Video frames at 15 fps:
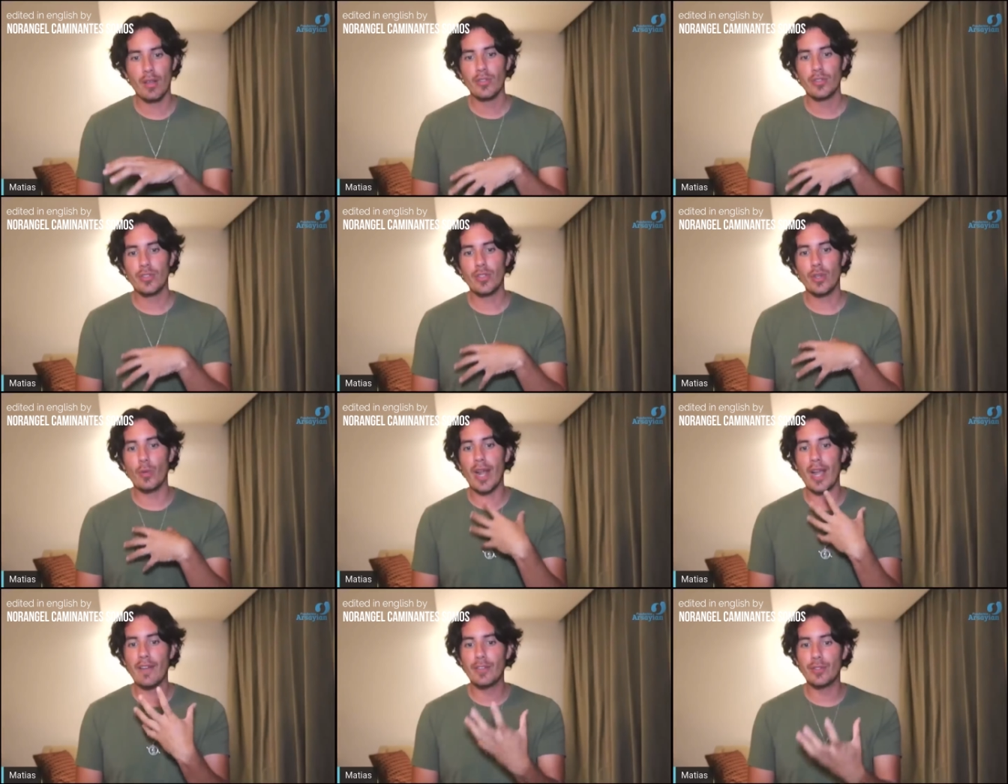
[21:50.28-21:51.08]
So what
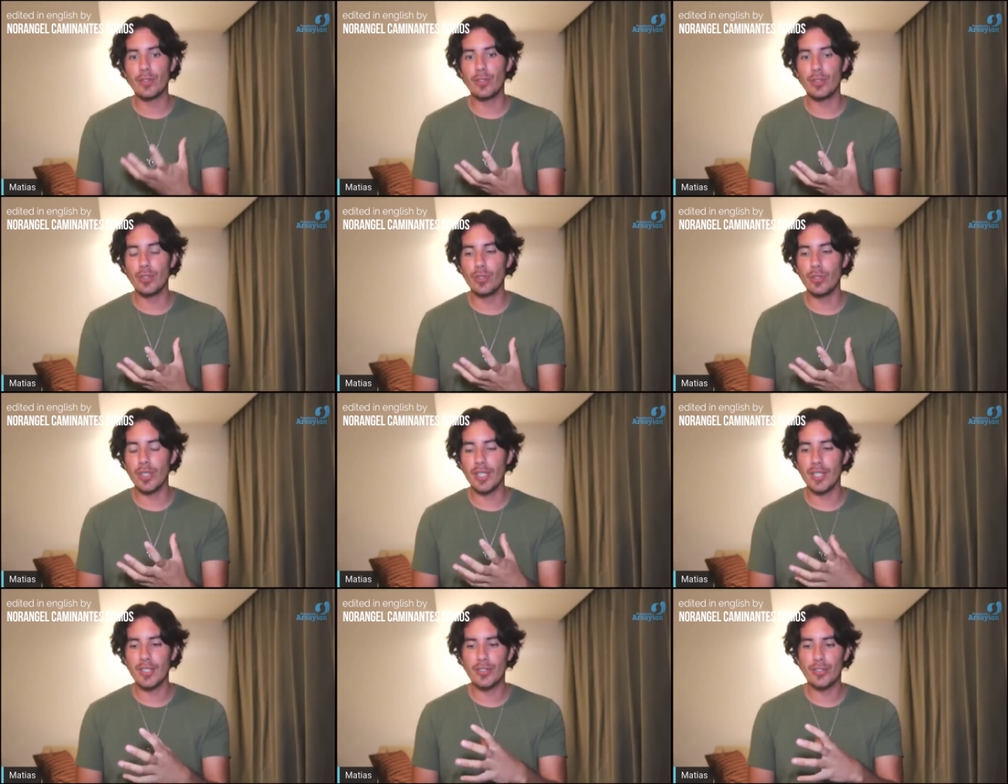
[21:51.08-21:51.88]
I have to
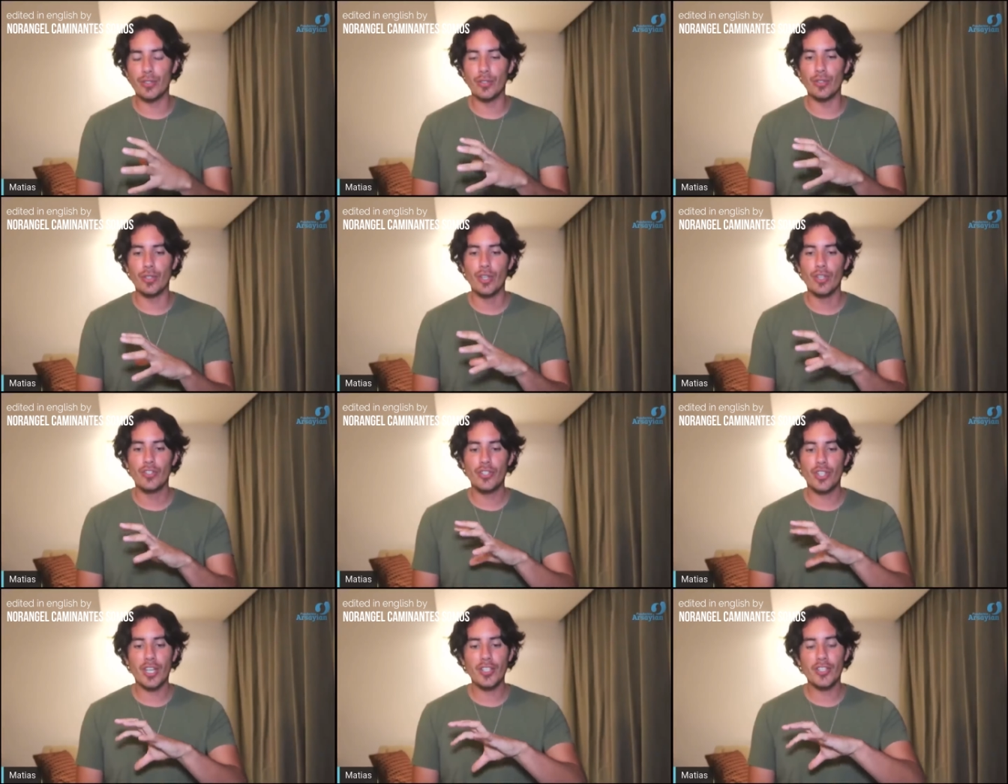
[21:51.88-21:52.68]
do is to
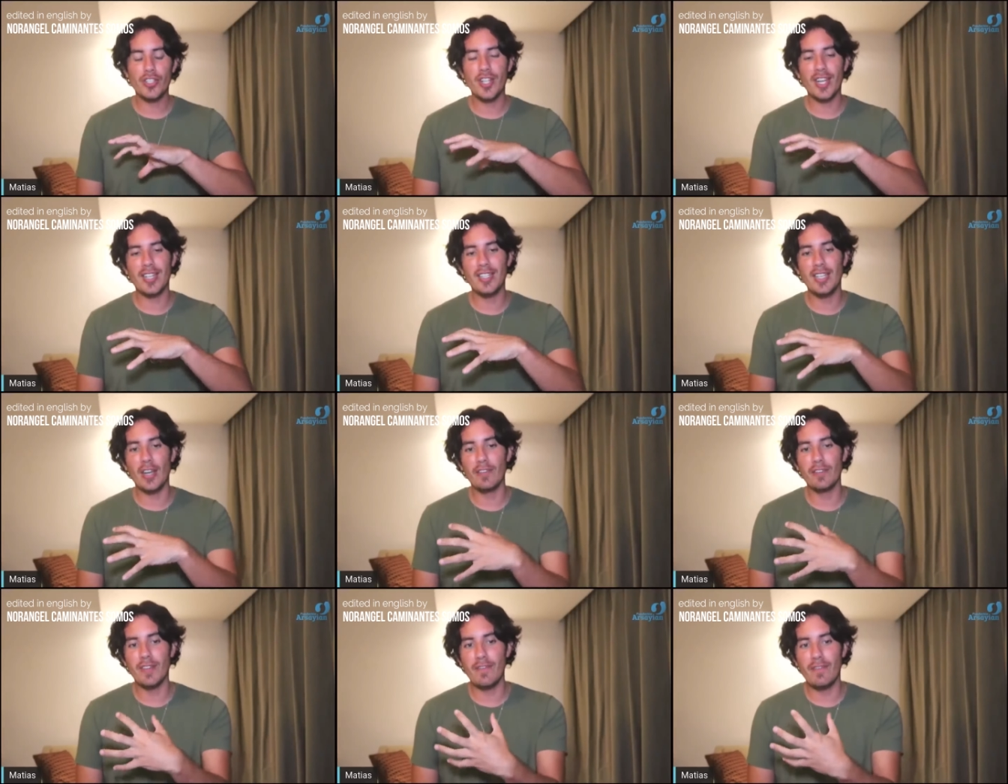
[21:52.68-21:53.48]
change the idea
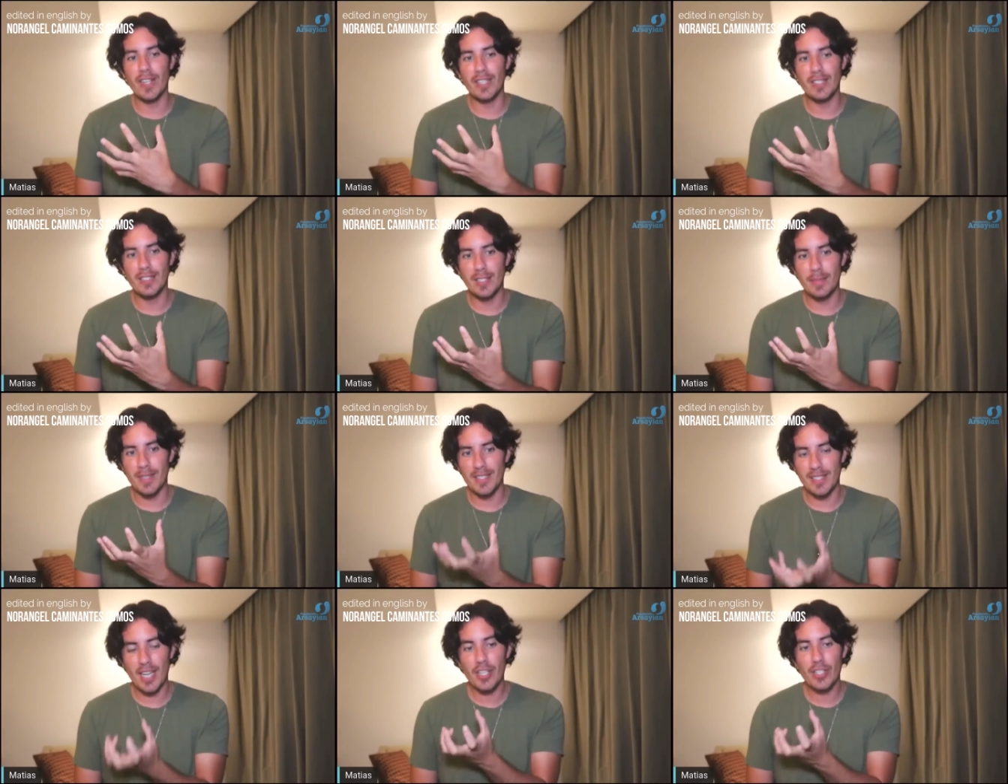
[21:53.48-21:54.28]
of the
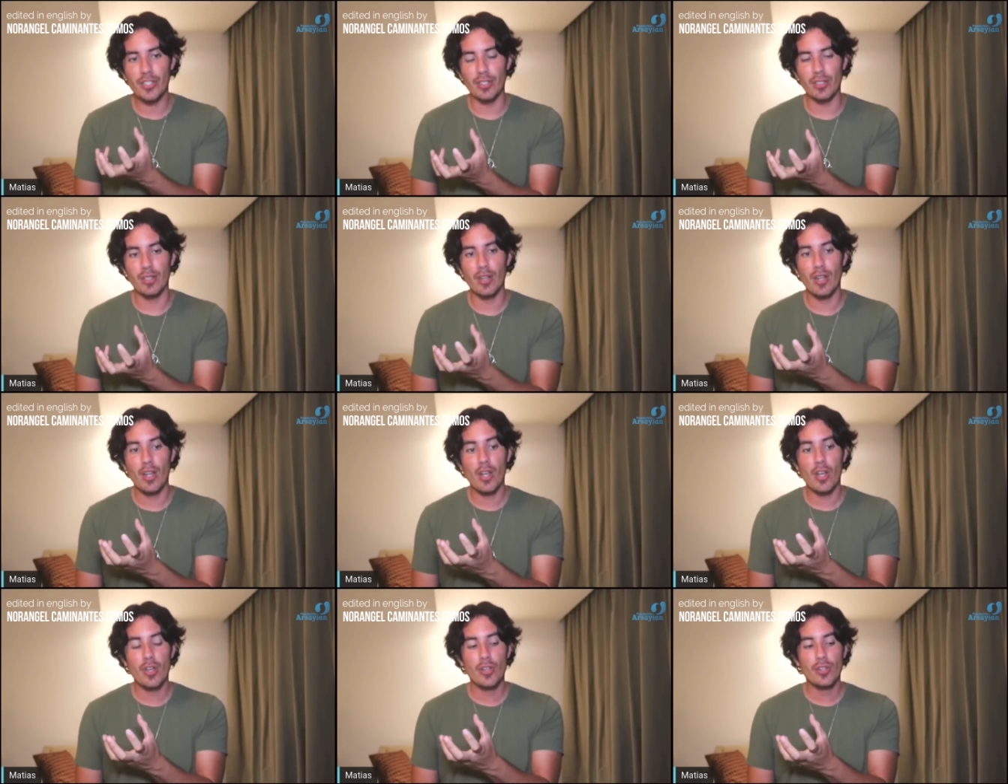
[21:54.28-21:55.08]
victimization.
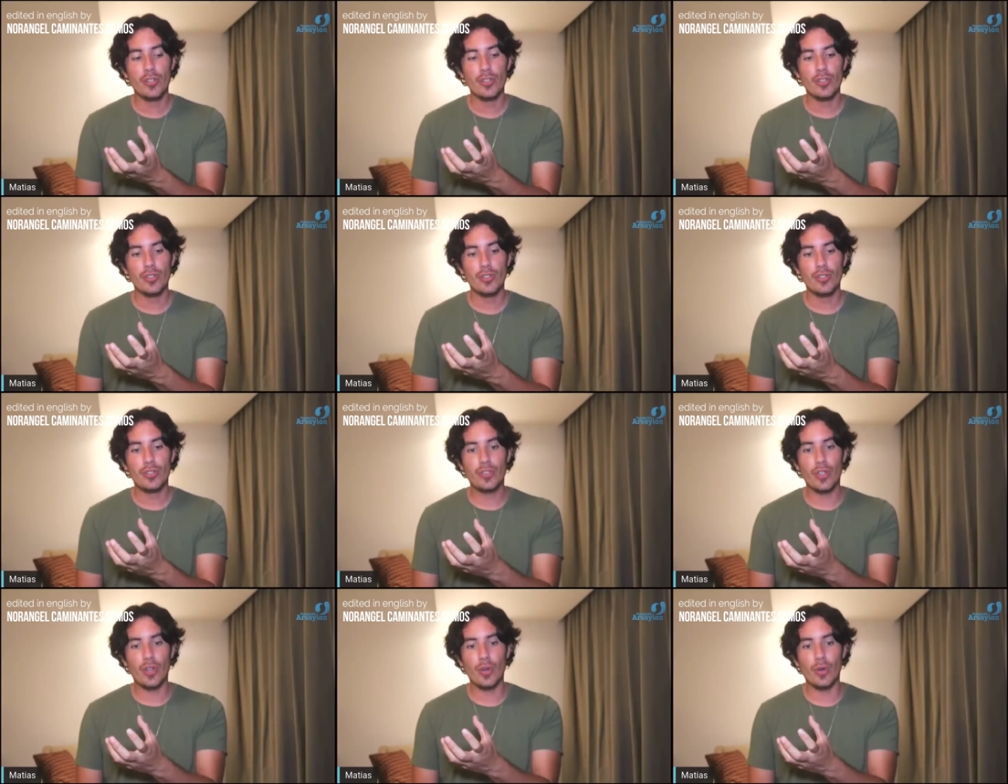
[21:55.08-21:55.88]

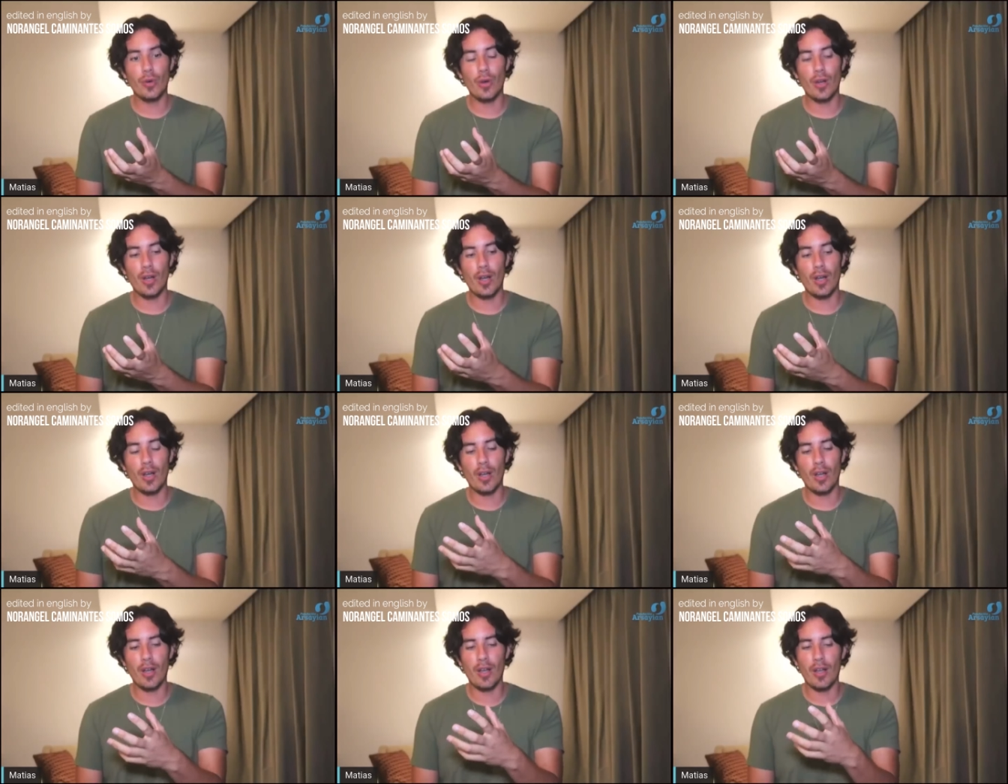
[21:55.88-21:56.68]
So
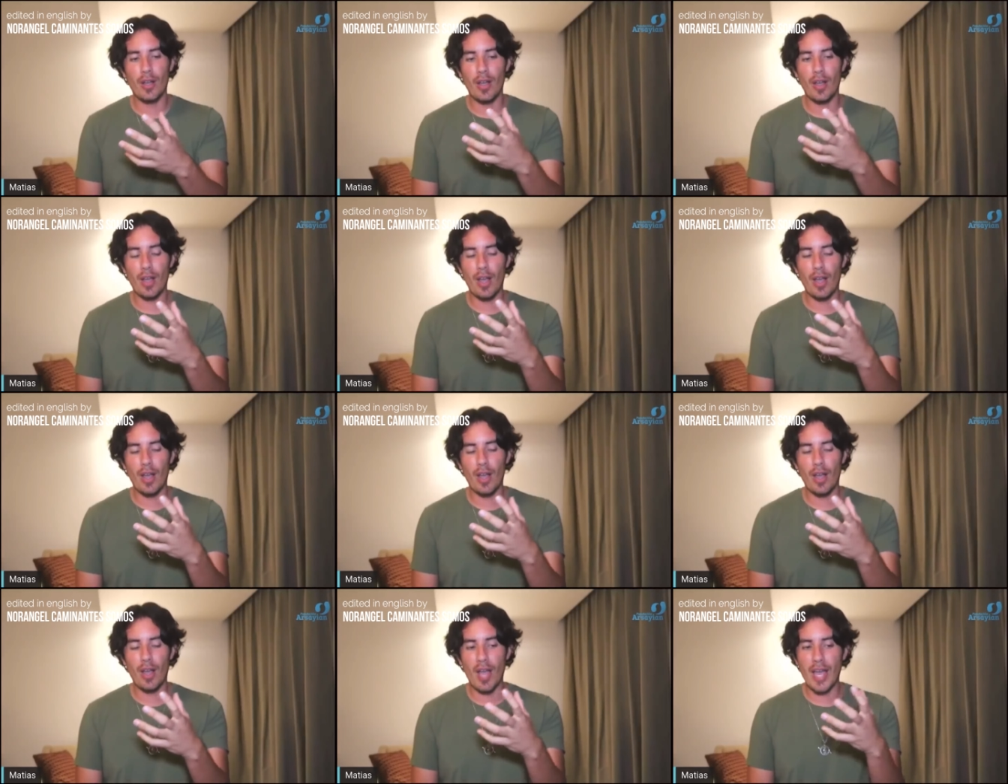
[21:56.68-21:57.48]
I
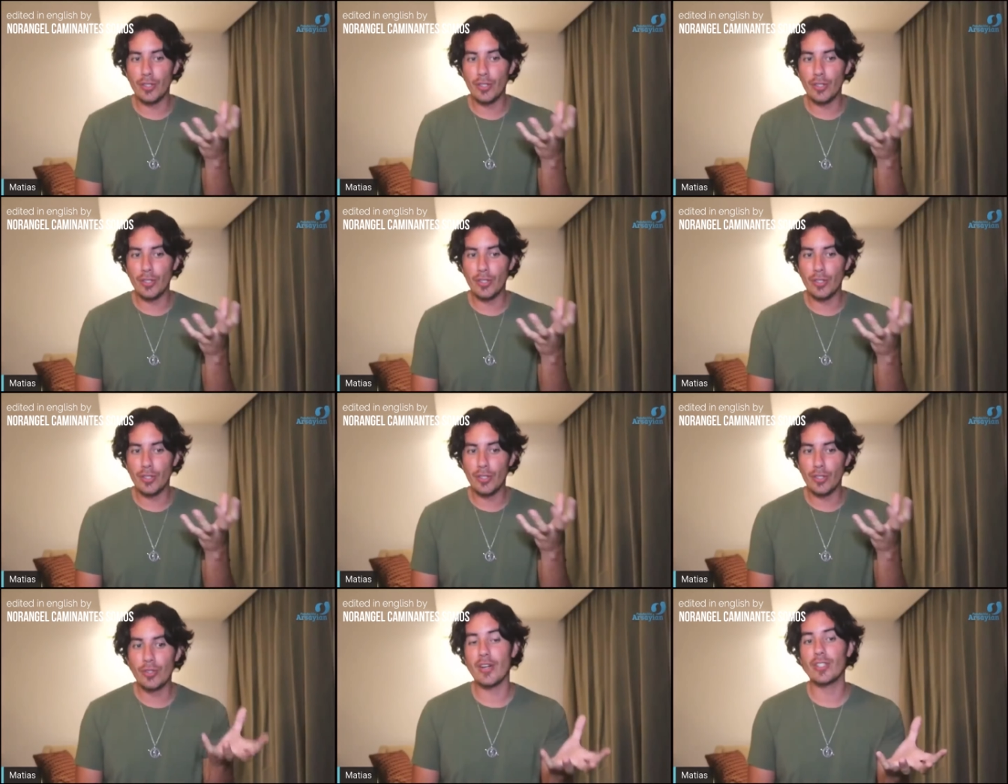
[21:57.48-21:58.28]
can use the
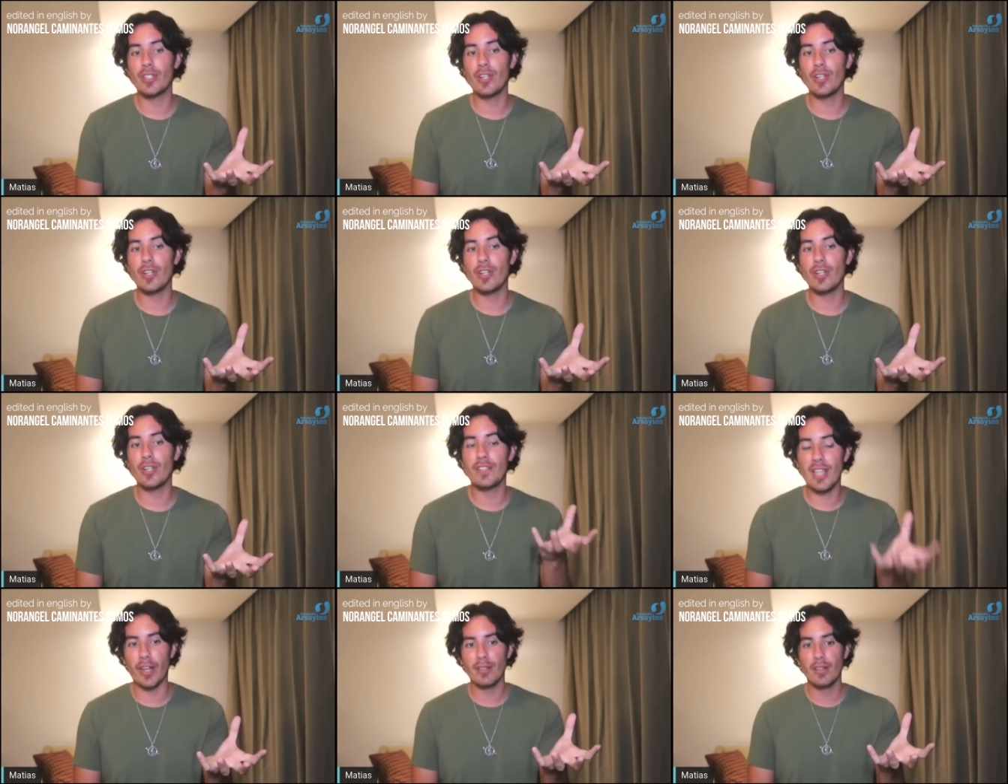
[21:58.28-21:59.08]
energy of
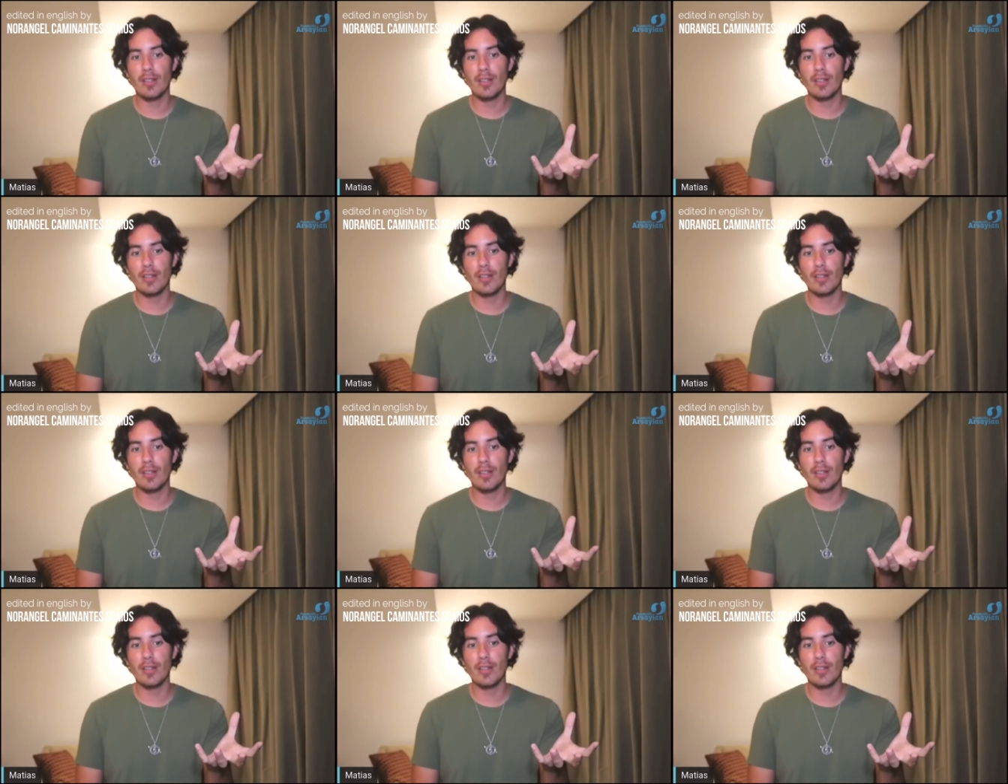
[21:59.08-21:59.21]
suffering